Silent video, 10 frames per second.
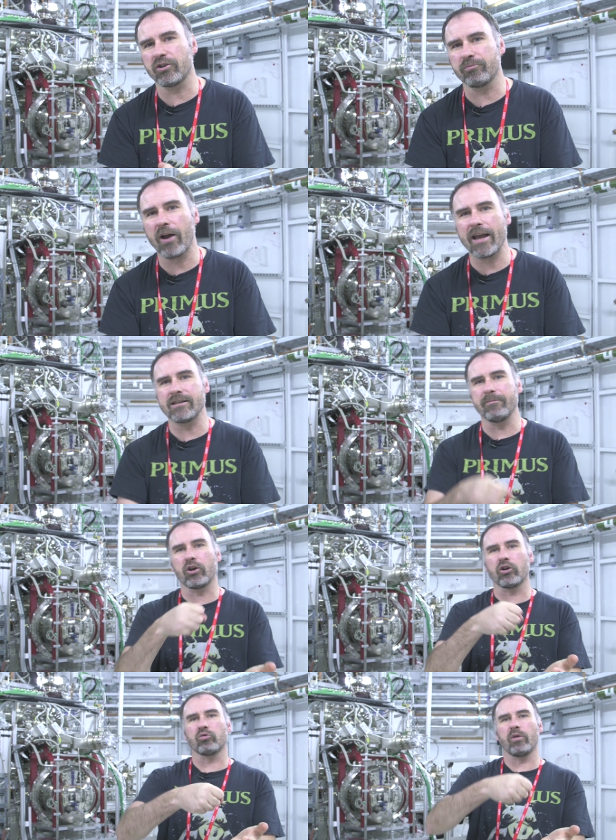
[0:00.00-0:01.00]
surprising
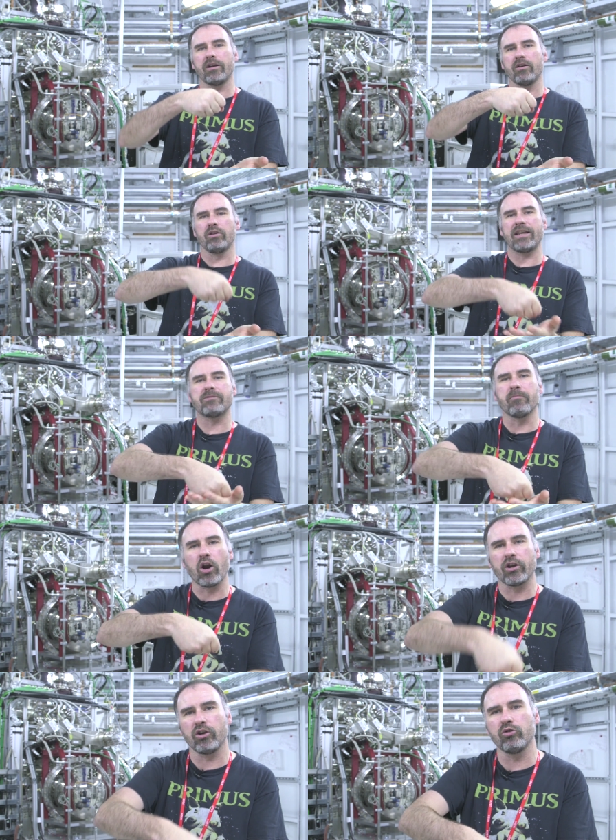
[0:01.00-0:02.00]
because when these
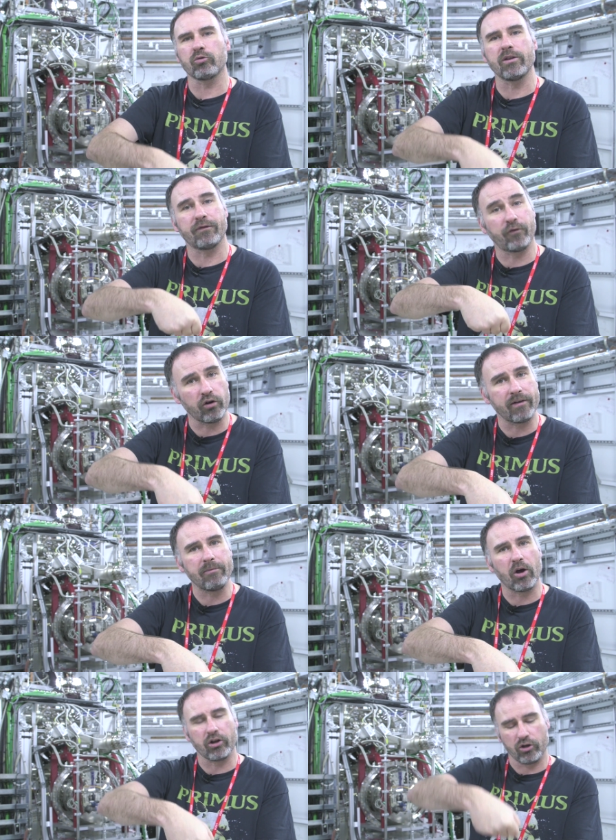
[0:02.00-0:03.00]
molecules, when the
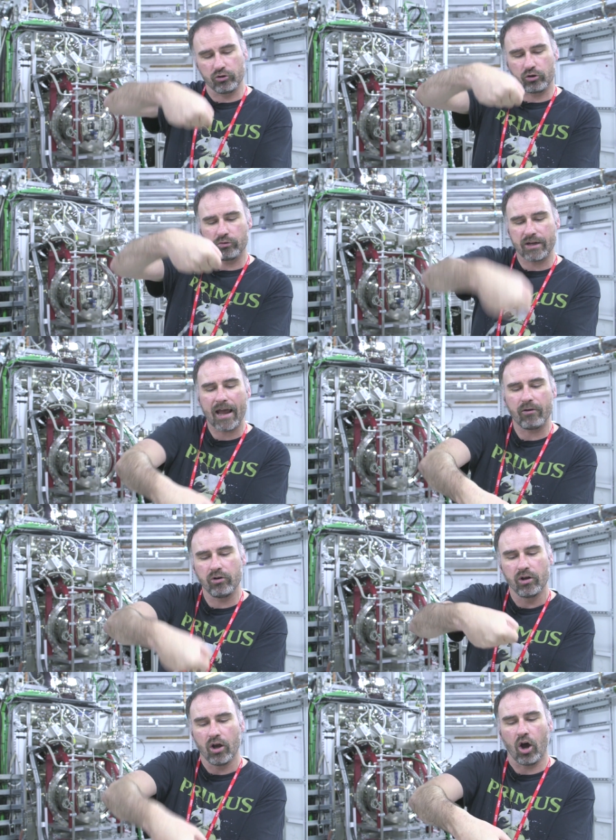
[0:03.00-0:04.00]
fullerene molecules go
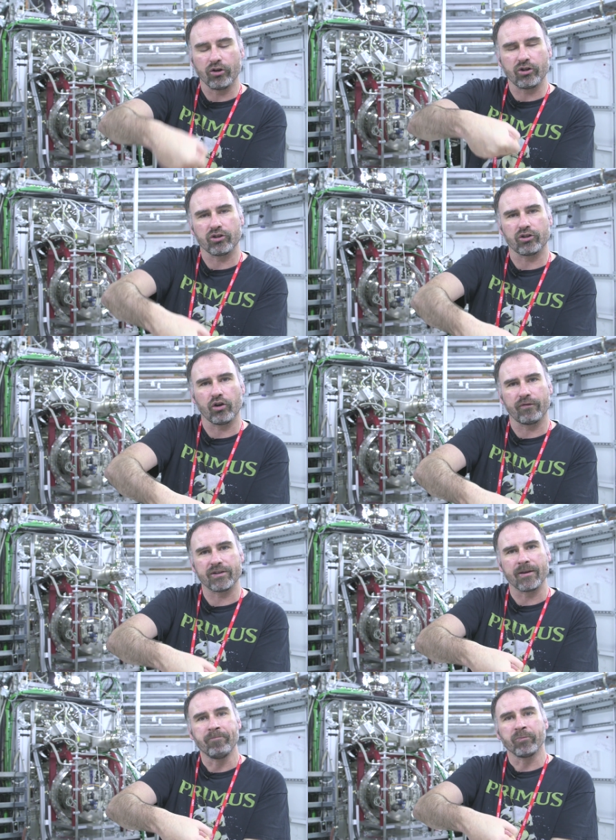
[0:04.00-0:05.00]
down onto the
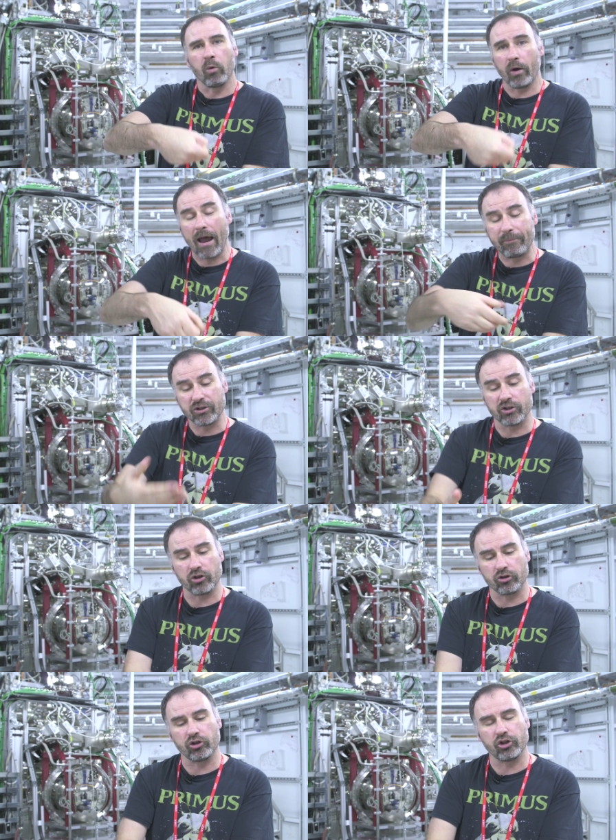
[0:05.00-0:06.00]
surface, what happens is
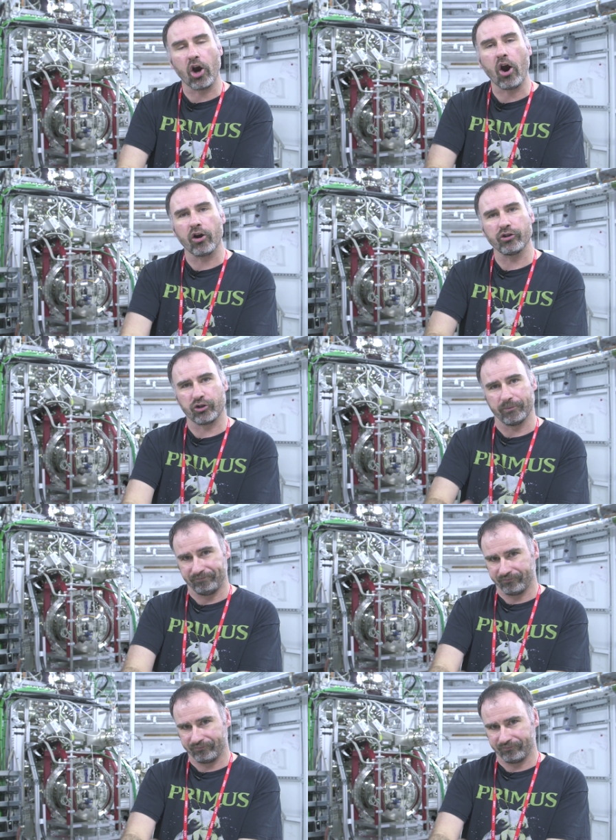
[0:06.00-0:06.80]
there's charge